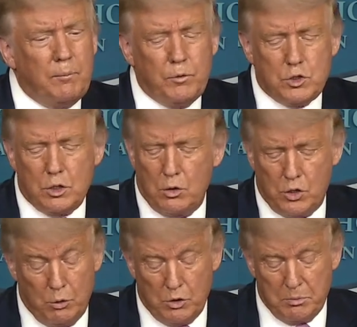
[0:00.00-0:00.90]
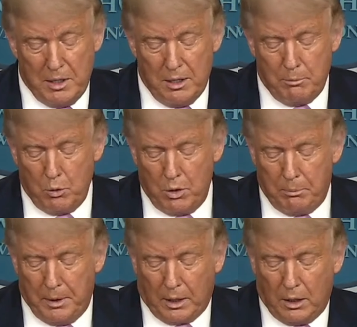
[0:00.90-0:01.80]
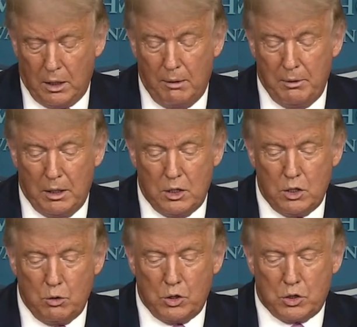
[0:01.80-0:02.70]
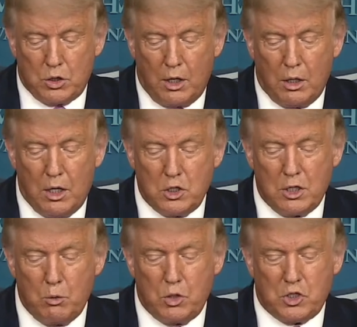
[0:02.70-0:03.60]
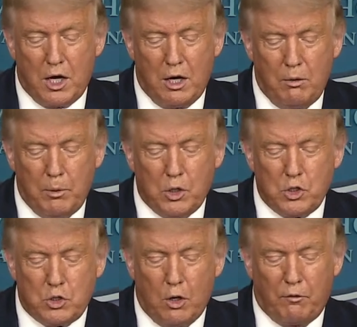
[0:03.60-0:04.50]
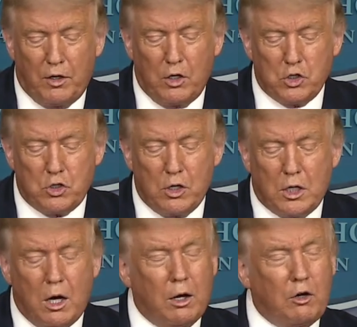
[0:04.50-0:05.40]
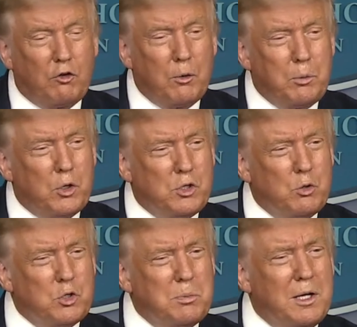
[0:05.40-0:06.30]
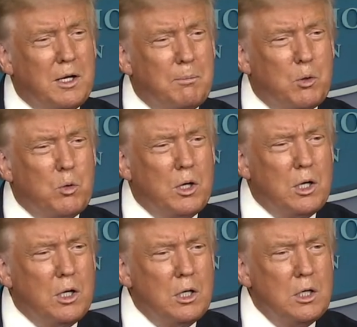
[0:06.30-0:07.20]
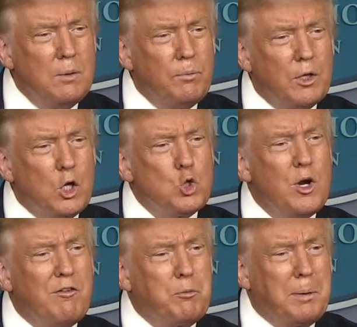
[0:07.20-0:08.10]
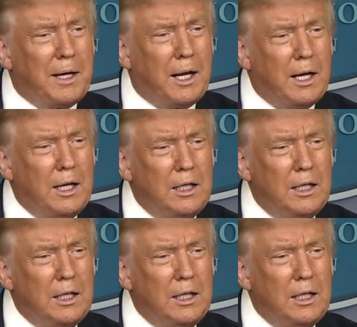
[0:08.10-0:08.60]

So she was my number one pick. I mean, she was, as they would say, because hopefully you'll start college football, she was my number one draft pick.